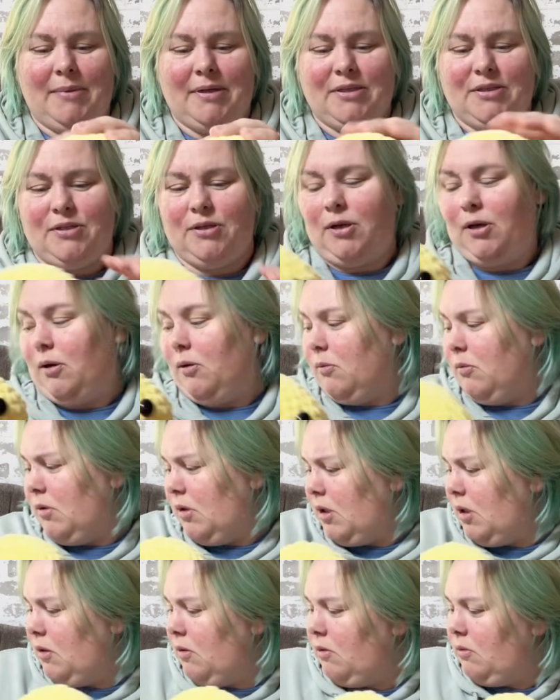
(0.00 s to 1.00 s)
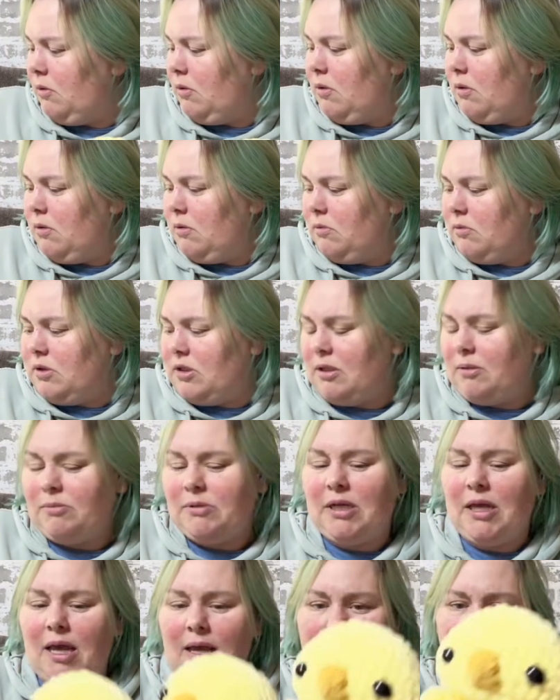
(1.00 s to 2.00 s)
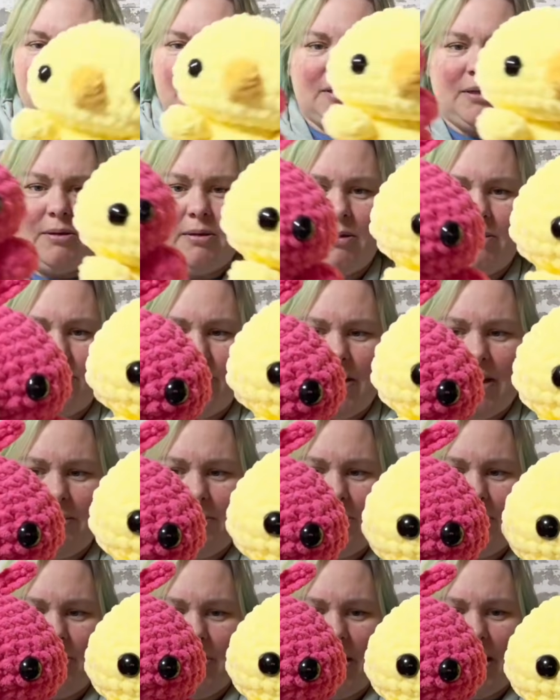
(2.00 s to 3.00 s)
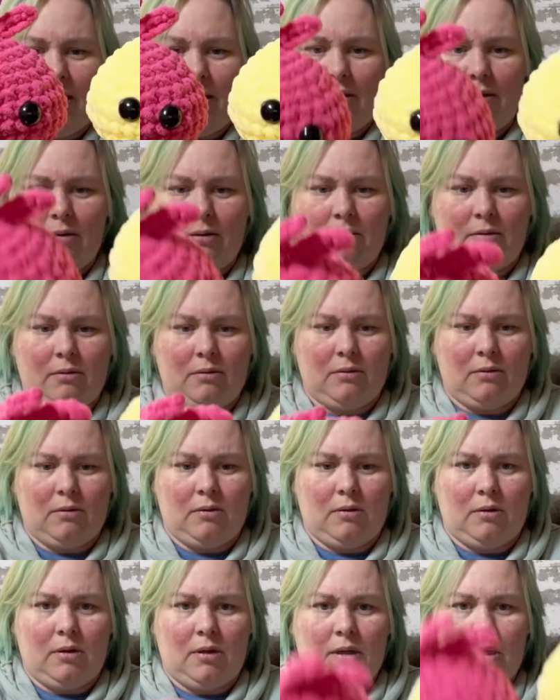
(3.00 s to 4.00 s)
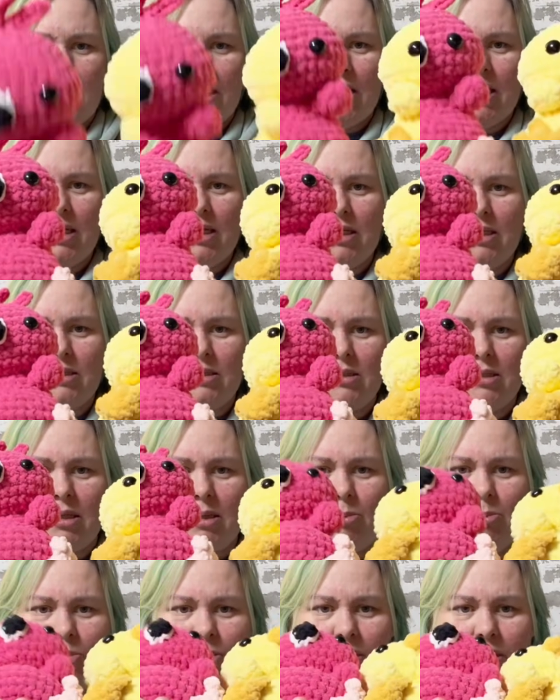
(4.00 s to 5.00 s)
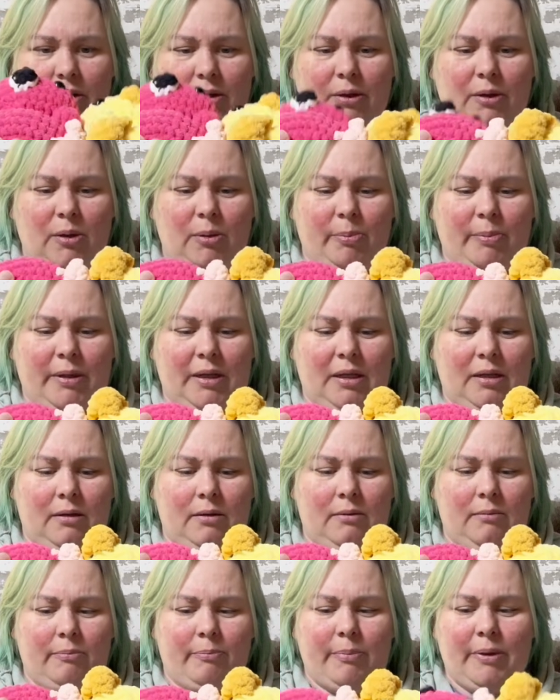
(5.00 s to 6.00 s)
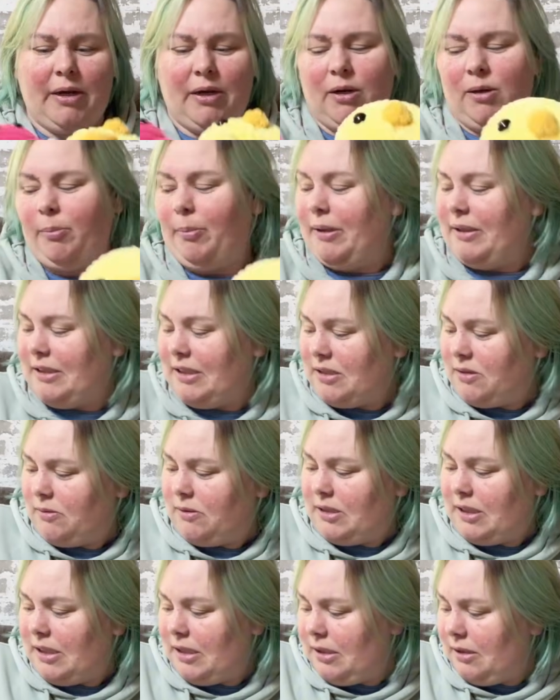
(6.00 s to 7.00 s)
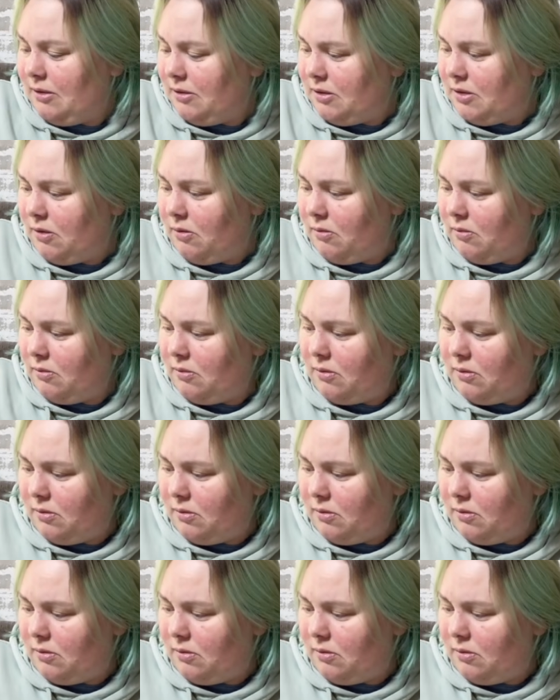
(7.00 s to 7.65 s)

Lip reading: So I don't know, sometimes the baby bear ends up a little bit bigger, but this one didn't, so.